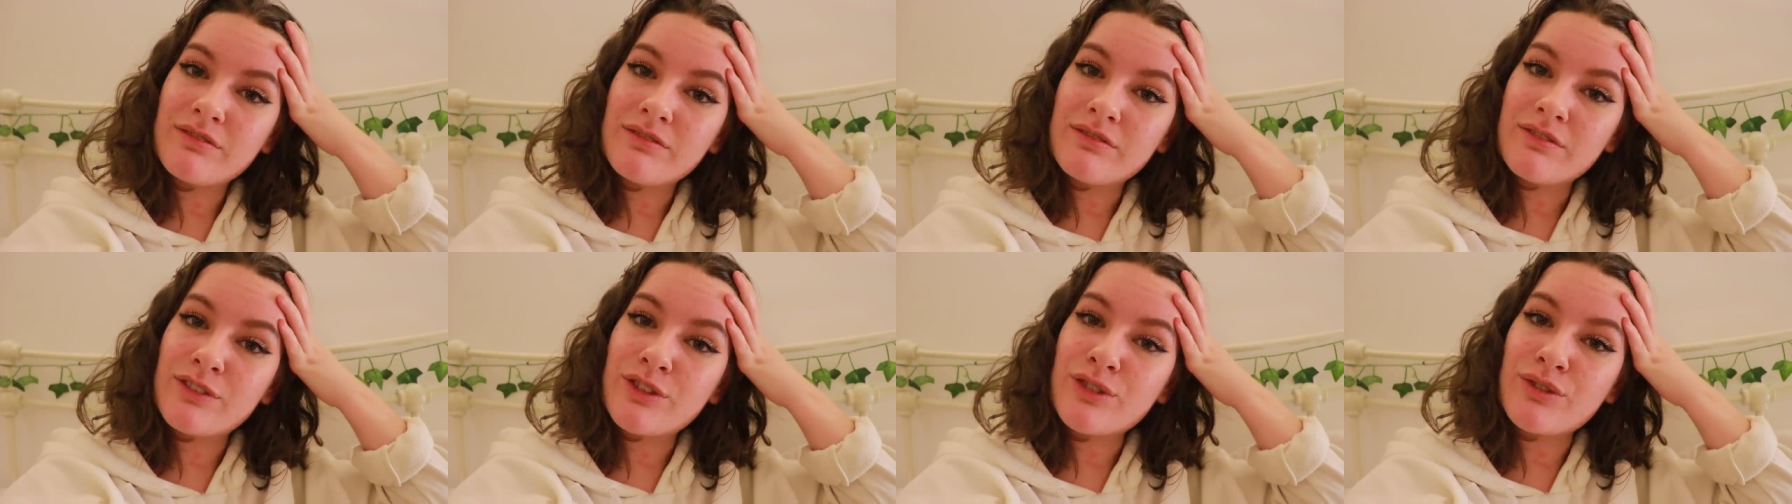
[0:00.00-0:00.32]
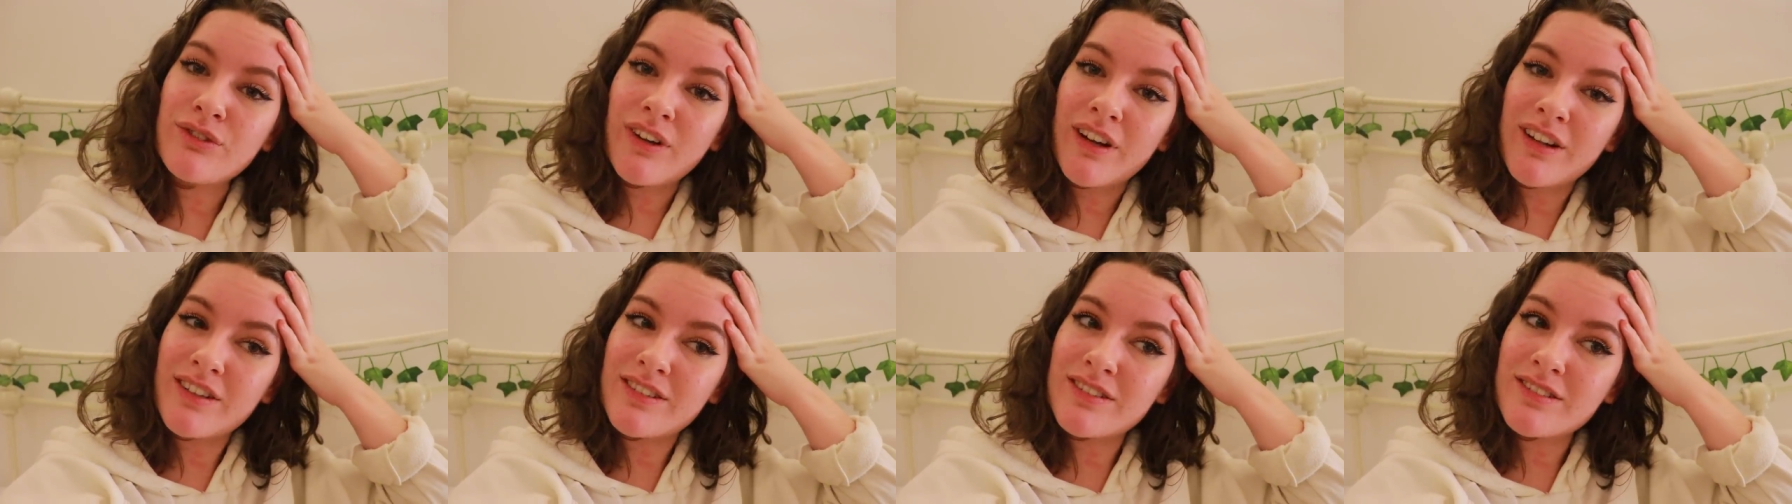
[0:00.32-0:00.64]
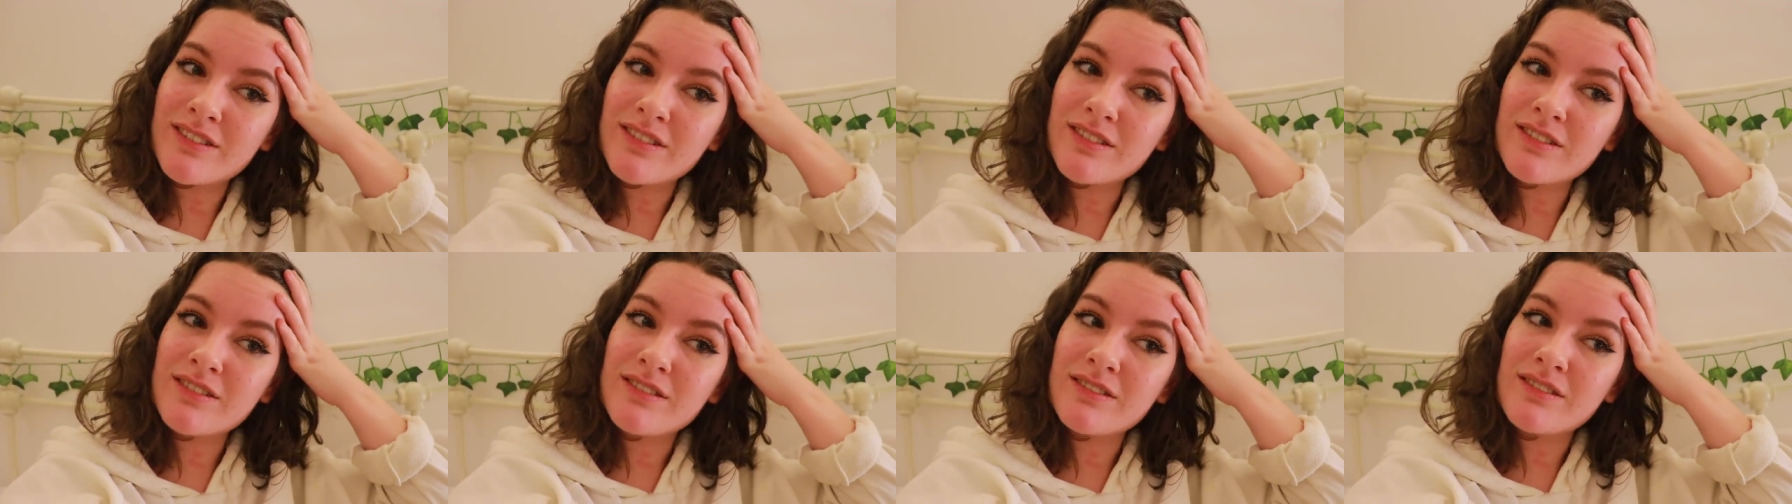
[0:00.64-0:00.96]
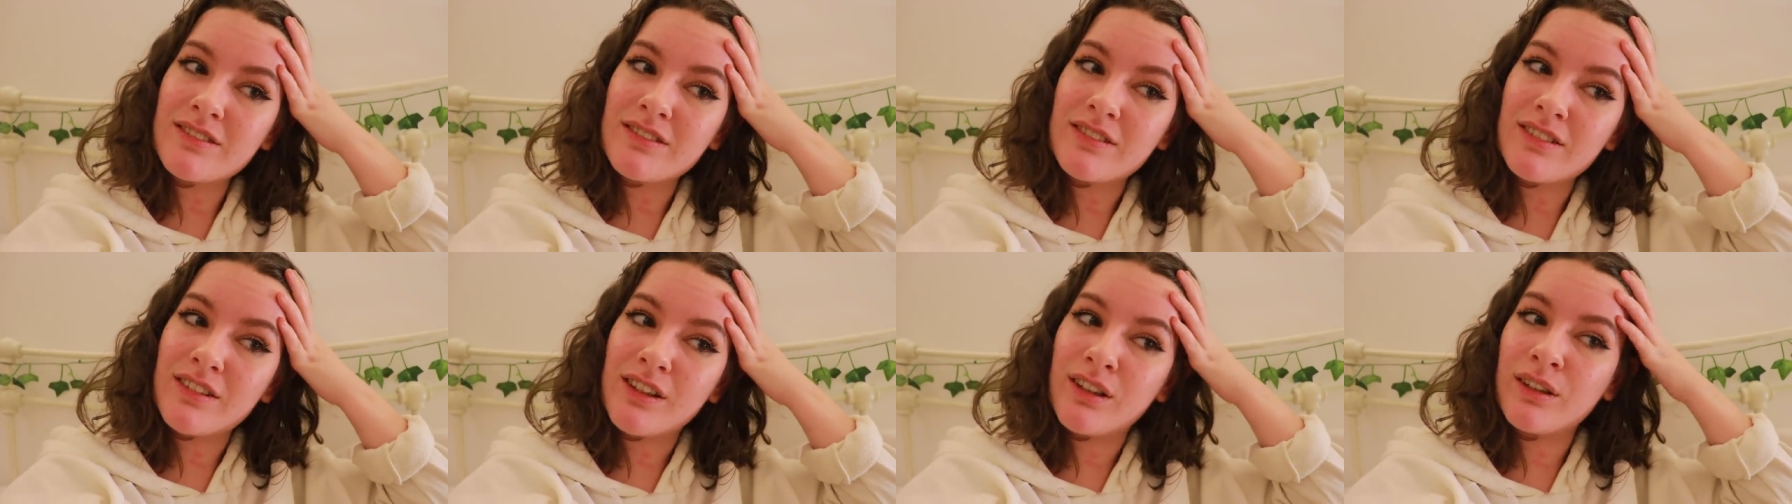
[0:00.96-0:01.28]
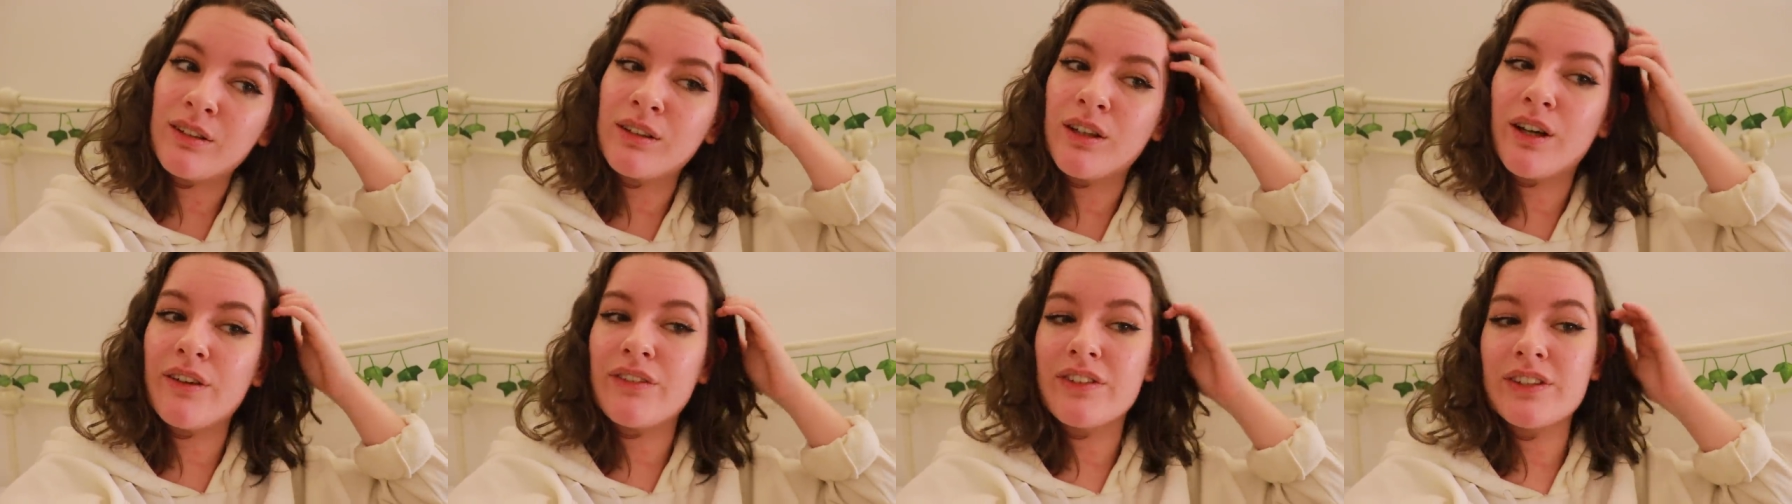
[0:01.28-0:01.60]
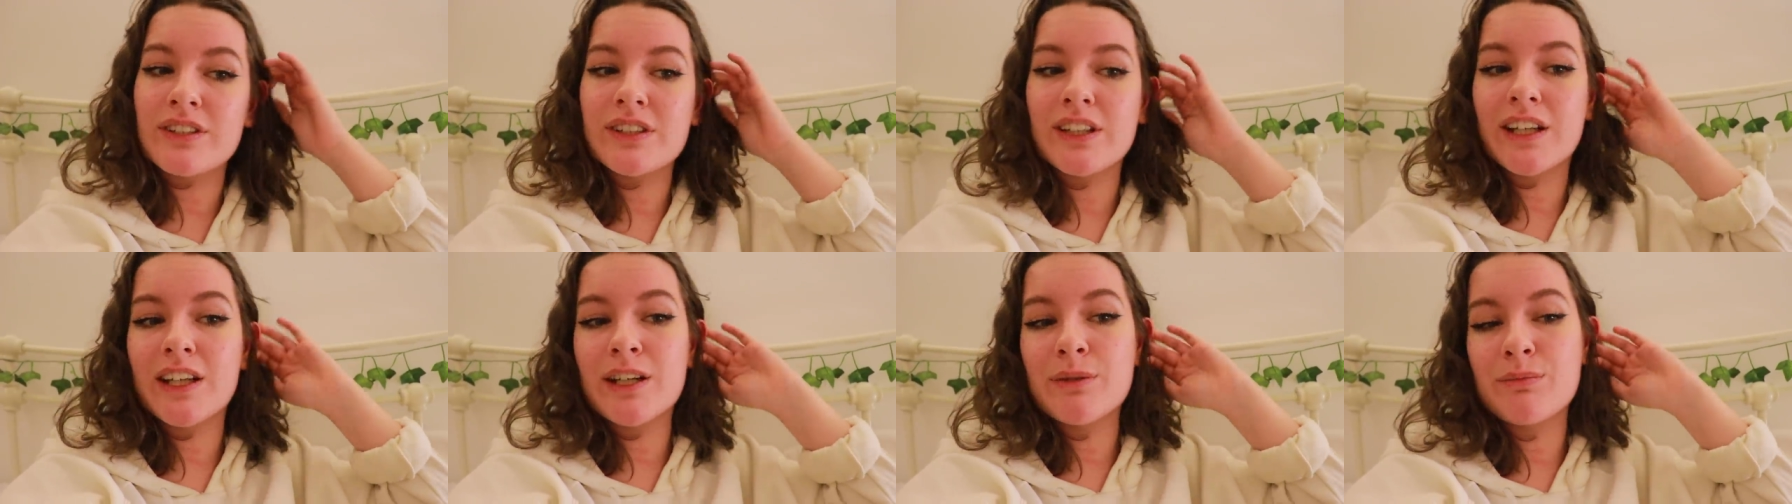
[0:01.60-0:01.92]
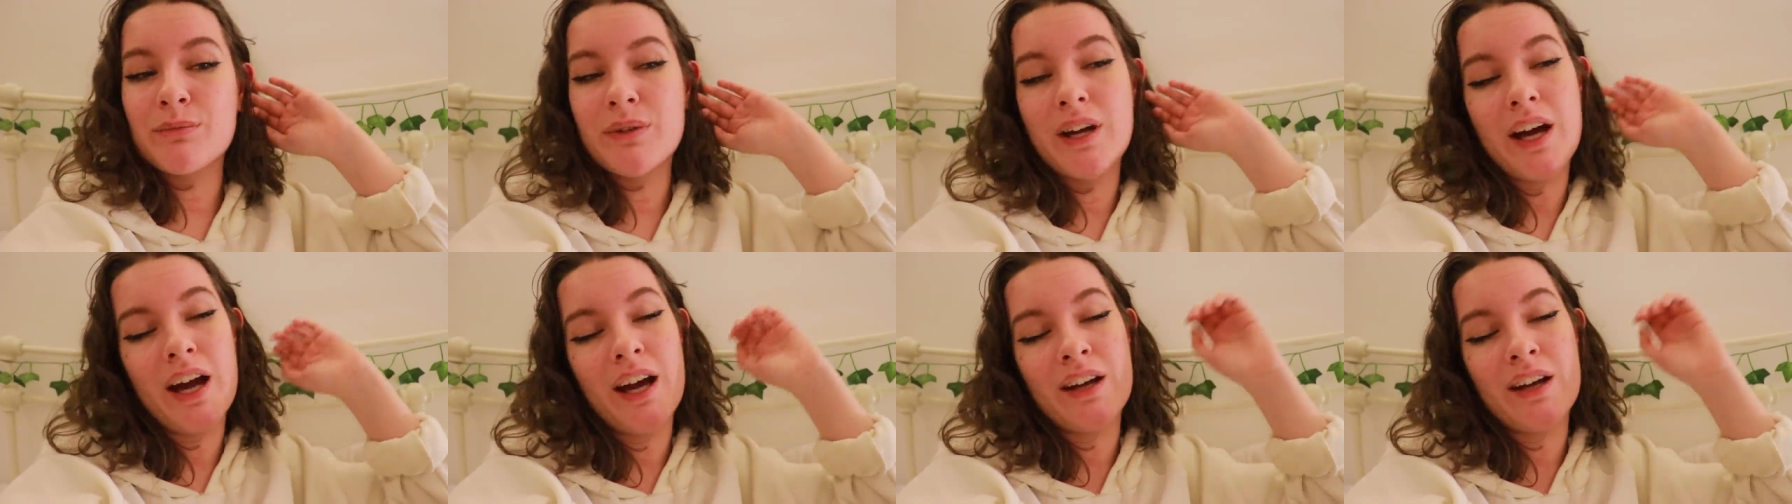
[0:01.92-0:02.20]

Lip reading: stressed a lot of the time,